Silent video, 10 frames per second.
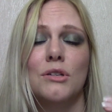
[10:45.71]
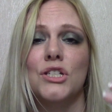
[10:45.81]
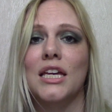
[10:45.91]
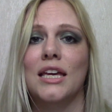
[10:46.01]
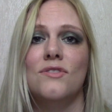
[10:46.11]

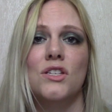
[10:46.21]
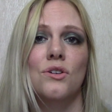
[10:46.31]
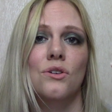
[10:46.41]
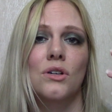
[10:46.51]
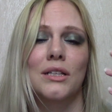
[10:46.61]
which it gives
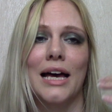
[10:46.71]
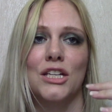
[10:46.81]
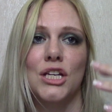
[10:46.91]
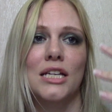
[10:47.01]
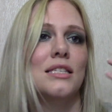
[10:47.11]
your
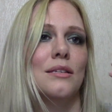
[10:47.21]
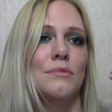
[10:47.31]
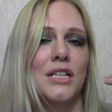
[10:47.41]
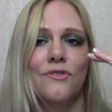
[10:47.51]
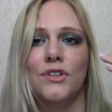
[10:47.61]
lashes
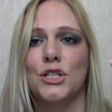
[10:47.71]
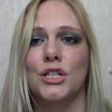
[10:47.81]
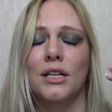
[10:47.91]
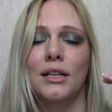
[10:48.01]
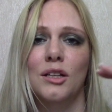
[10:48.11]
some
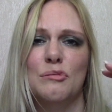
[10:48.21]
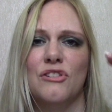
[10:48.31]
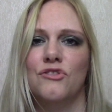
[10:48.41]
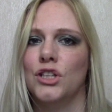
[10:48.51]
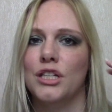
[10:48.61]
definition, a little bit
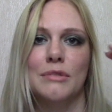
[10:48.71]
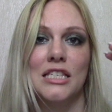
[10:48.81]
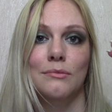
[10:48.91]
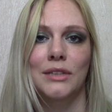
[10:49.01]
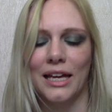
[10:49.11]
of volume
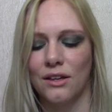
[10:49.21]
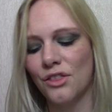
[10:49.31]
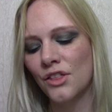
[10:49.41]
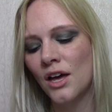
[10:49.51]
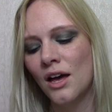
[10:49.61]
and some length.